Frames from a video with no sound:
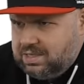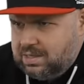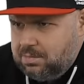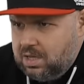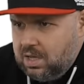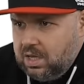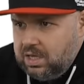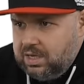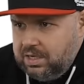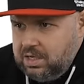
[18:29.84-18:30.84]
And of course
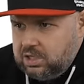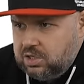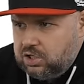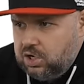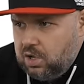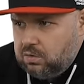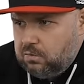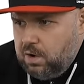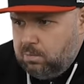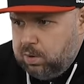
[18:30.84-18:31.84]
it has a very good web
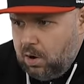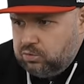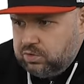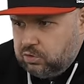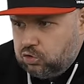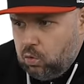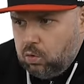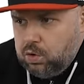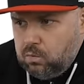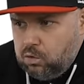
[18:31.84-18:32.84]
browsing score.
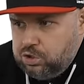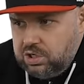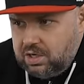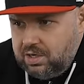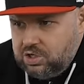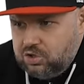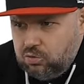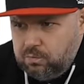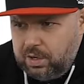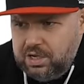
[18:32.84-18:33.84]
It
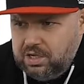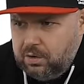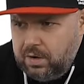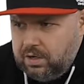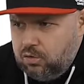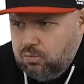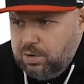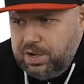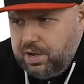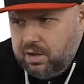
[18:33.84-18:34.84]
plays any video on
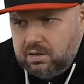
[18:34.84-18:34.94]
YouTube.